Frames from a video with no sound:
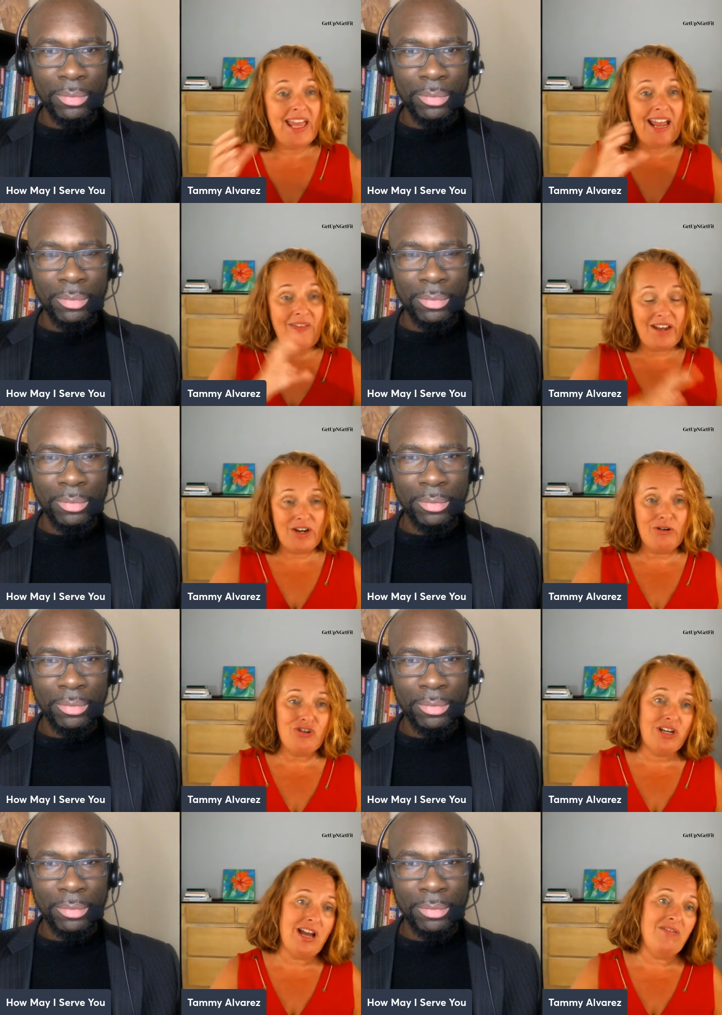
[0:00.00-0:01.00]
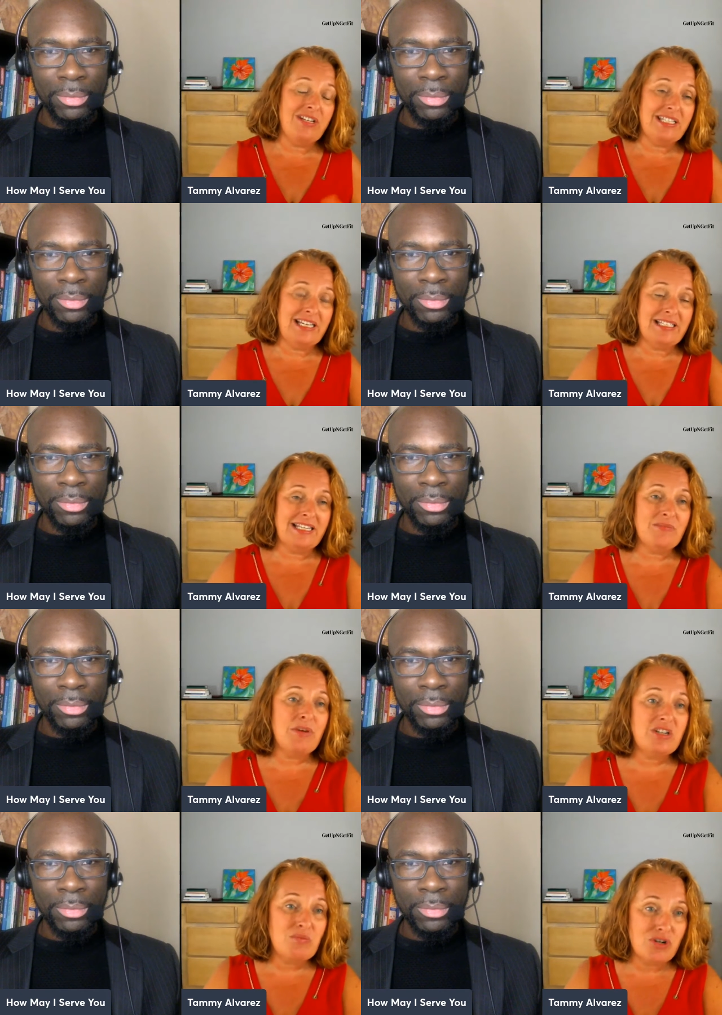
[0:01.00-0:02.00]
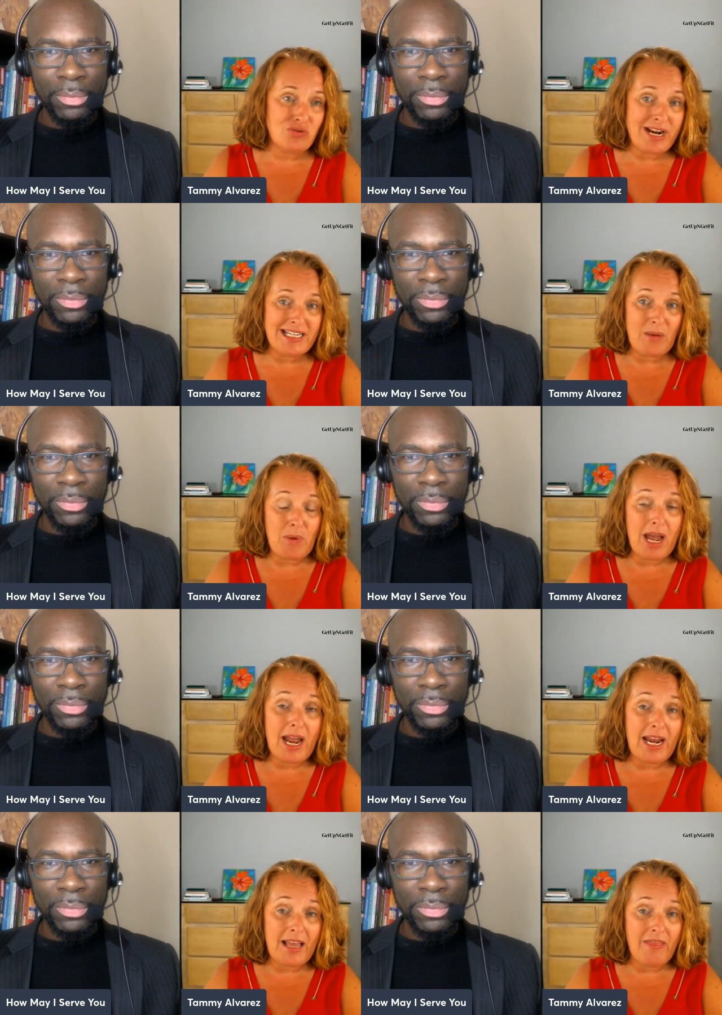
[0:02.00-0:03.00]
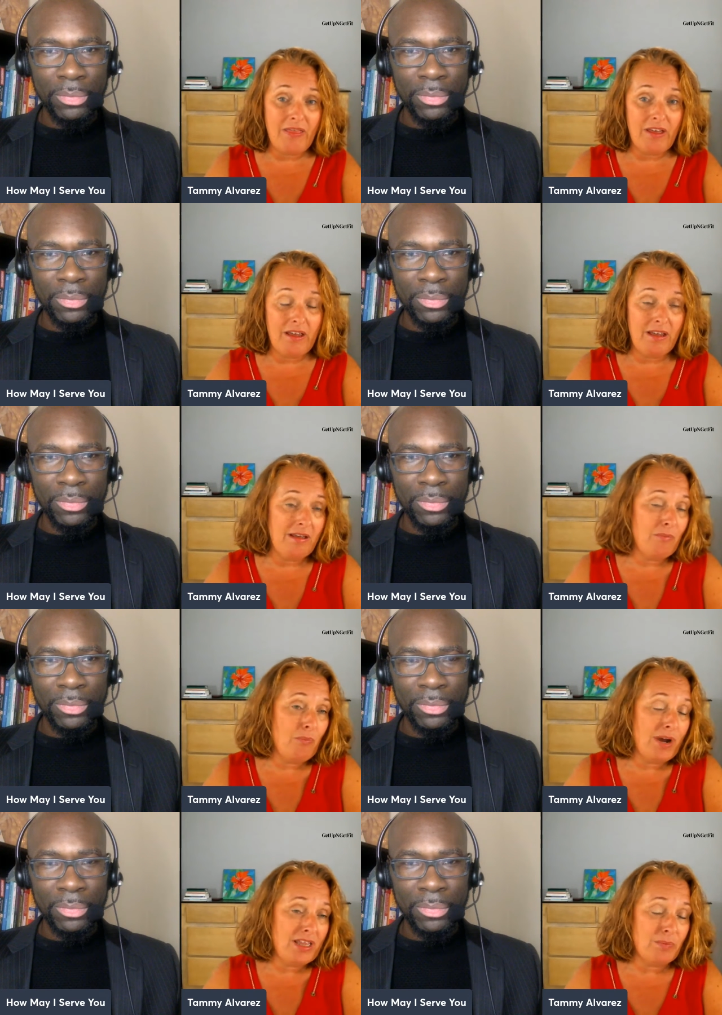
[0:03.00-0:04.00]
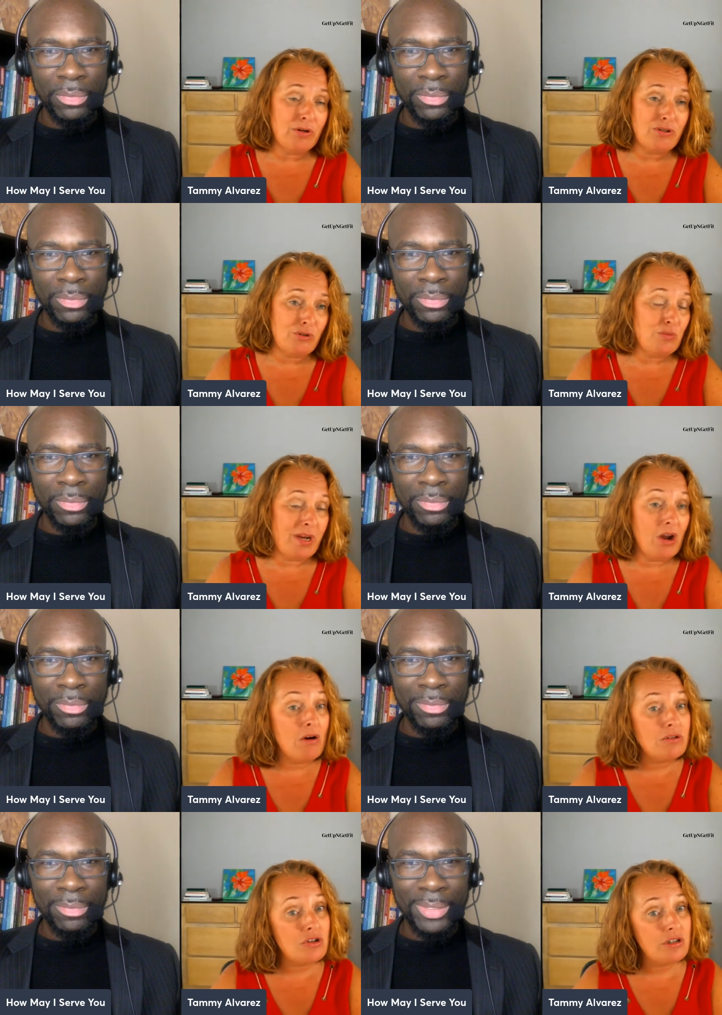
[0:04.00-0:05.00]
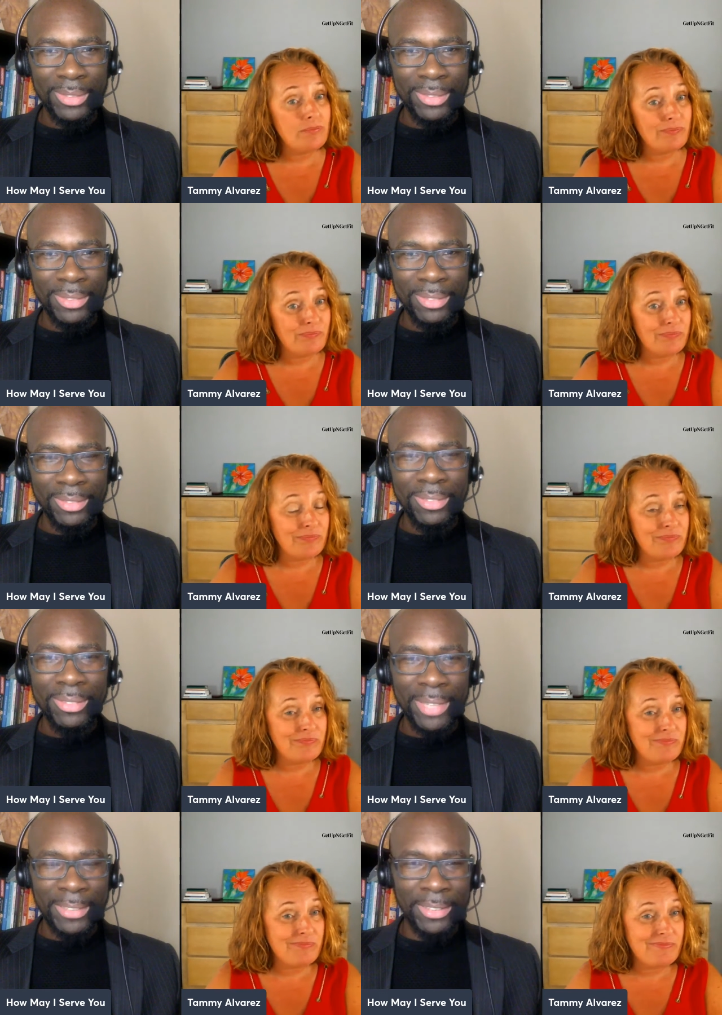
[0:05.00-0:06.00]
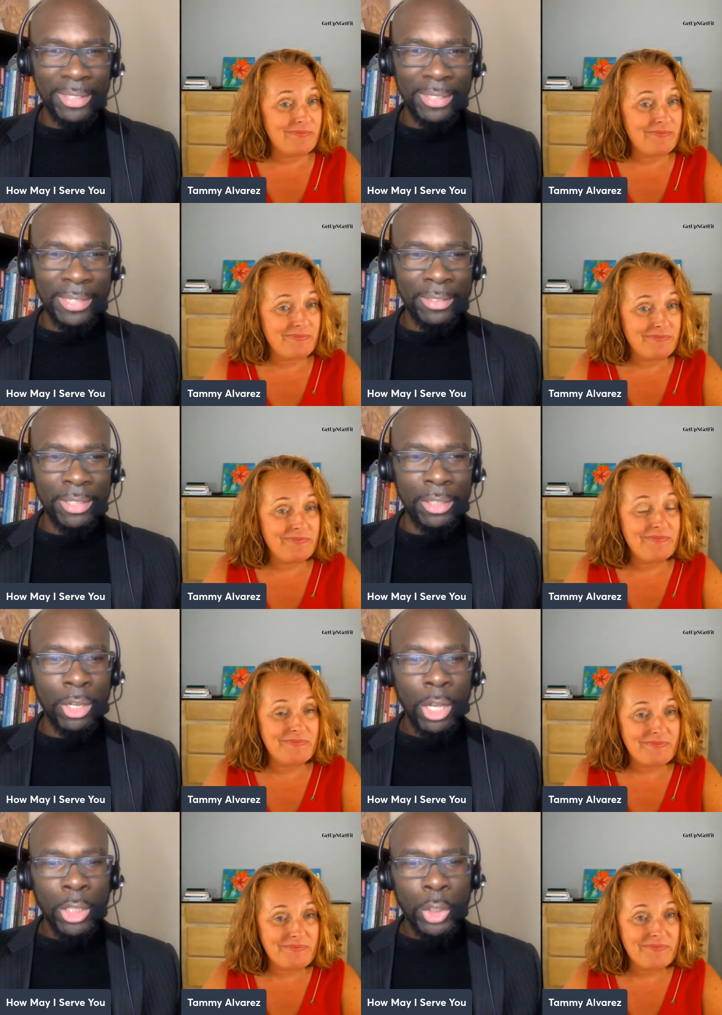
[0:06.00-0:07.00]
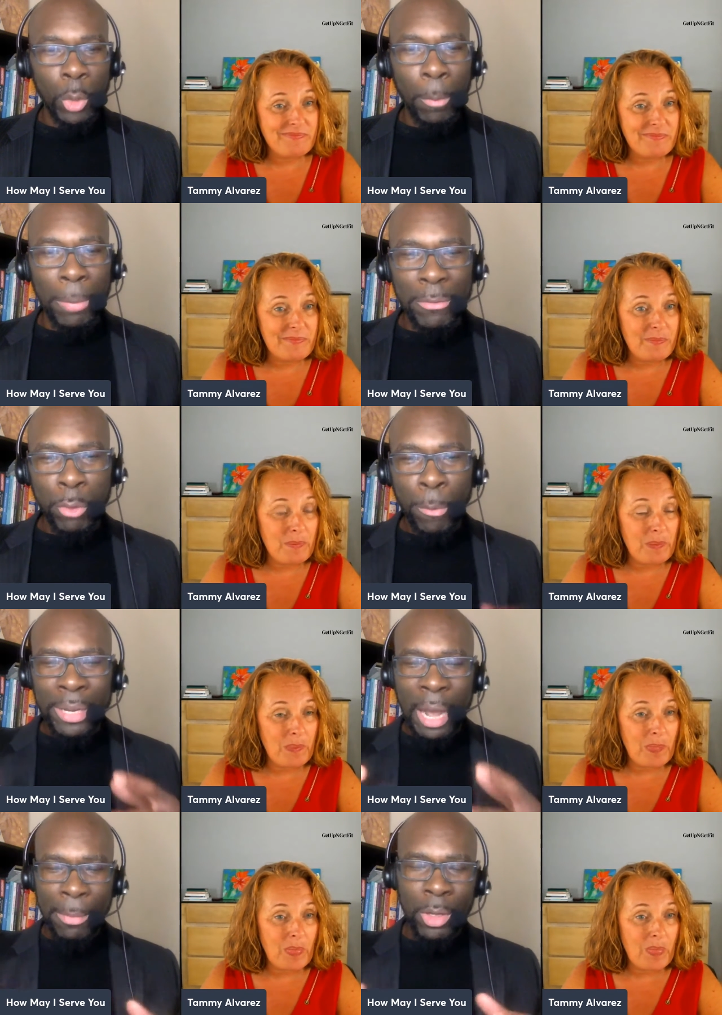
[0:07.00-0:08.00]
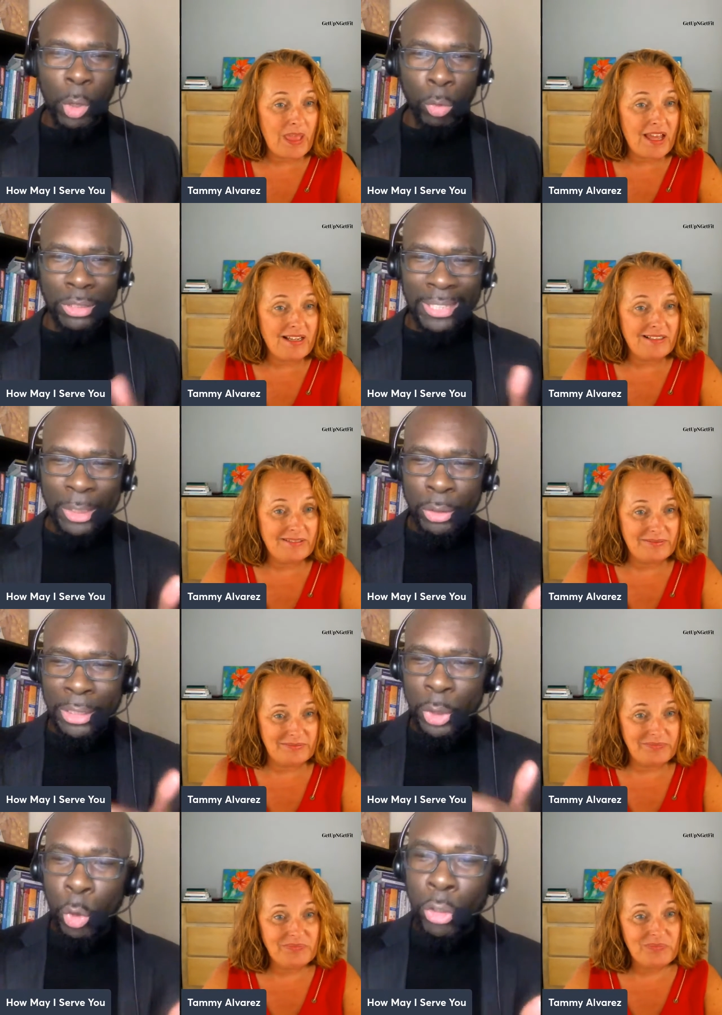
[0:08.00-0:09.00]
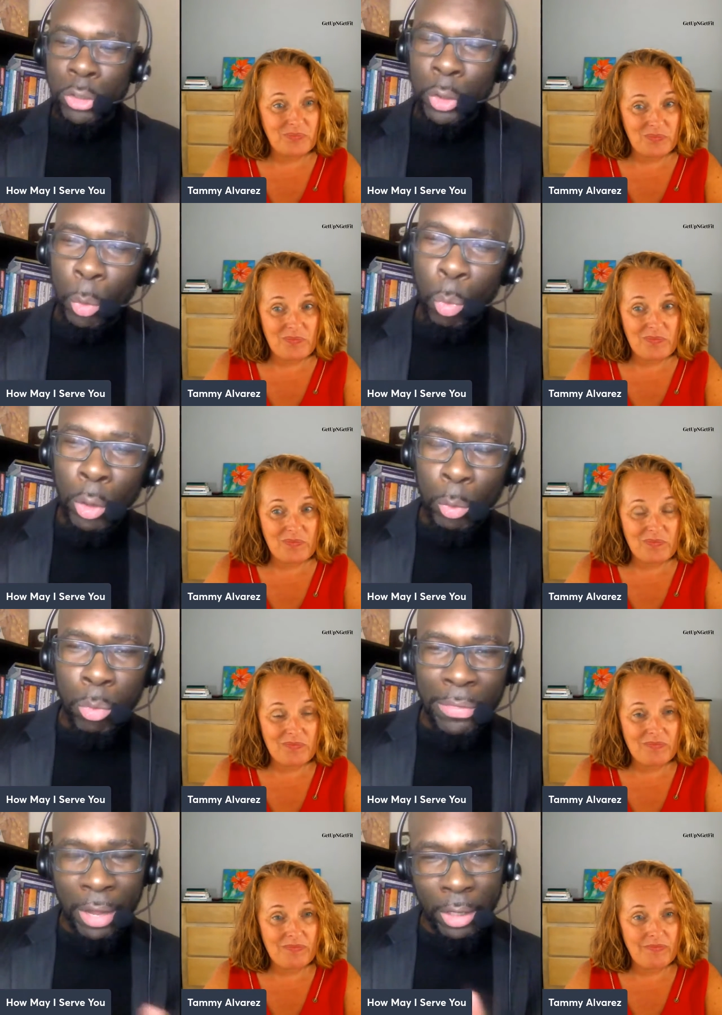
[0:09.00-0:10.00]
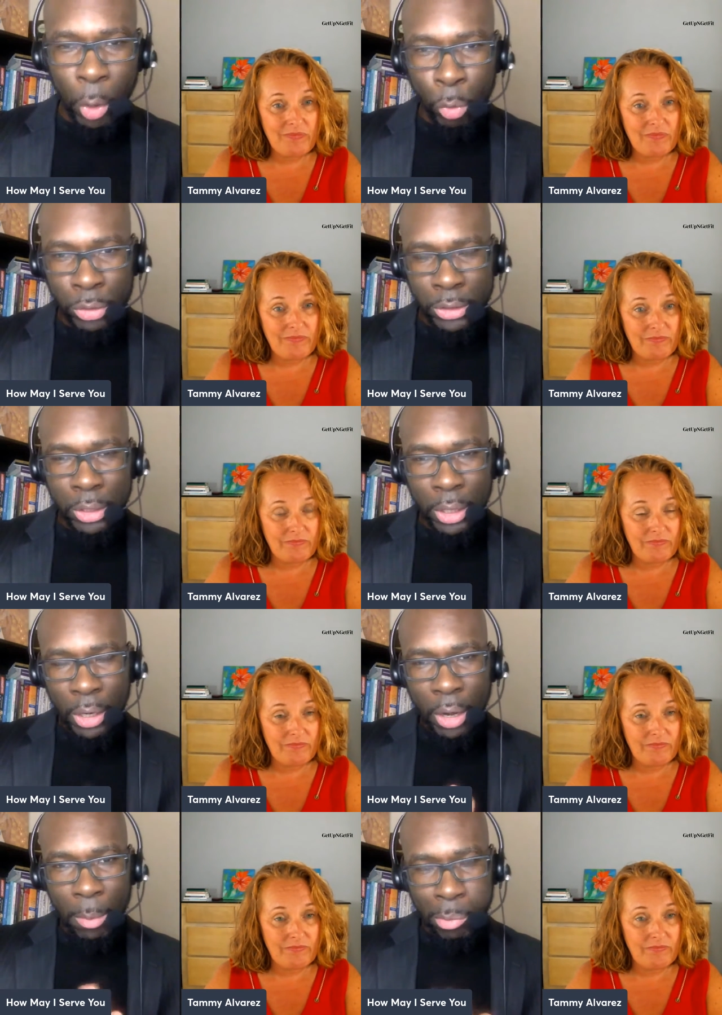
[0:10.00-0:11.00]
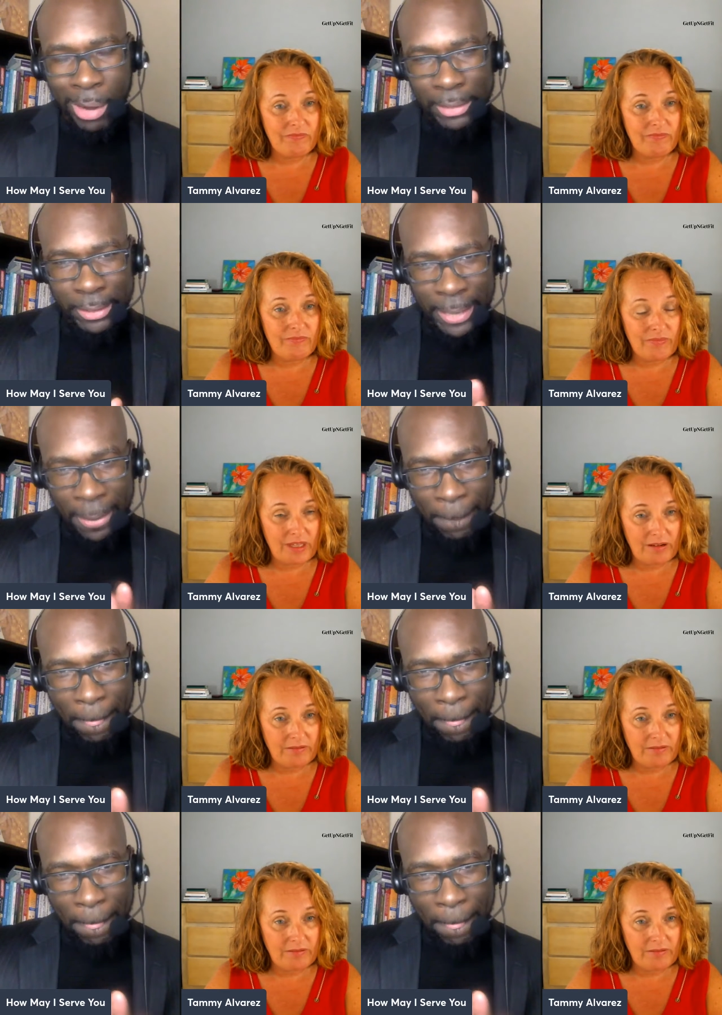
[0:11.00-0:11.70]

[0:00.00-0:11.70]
Speaker 1: and then coaching obviously is is much more directed by the by the person who's being coached.
Speaker 2: Yes, indeed. Yes, indeed. So before becoming a coach, did did you also work with a coach um, prior to that?